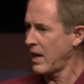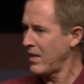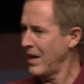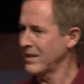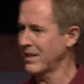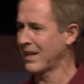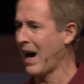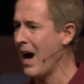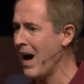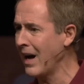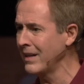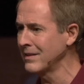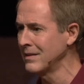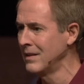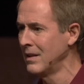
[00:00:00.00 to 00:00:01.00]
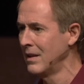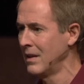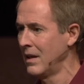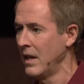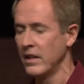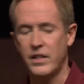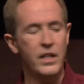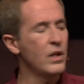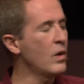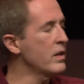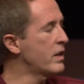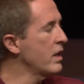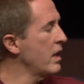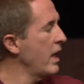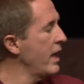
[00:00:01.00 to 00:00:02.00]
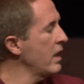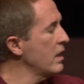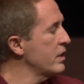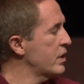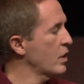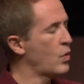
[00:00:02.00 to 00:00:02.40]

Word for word: say that to God? Do you know what the English